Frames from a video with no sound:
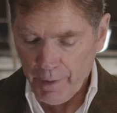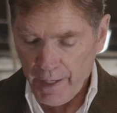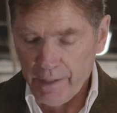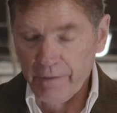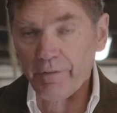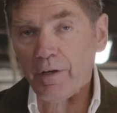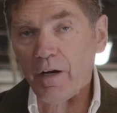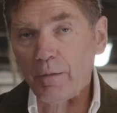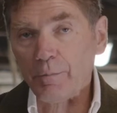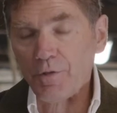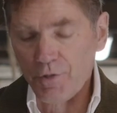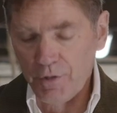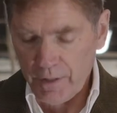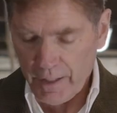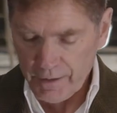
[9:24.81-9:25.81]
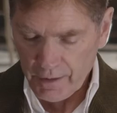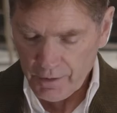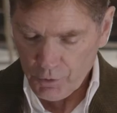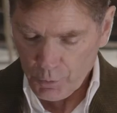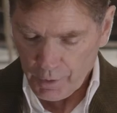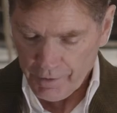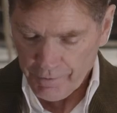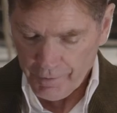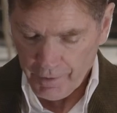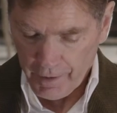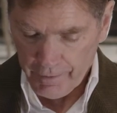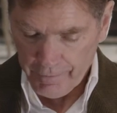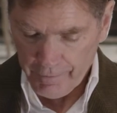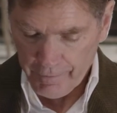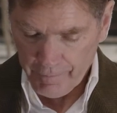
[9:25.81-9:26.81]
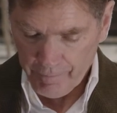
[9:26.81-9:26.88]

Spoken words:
Bank of Commerce in 1925,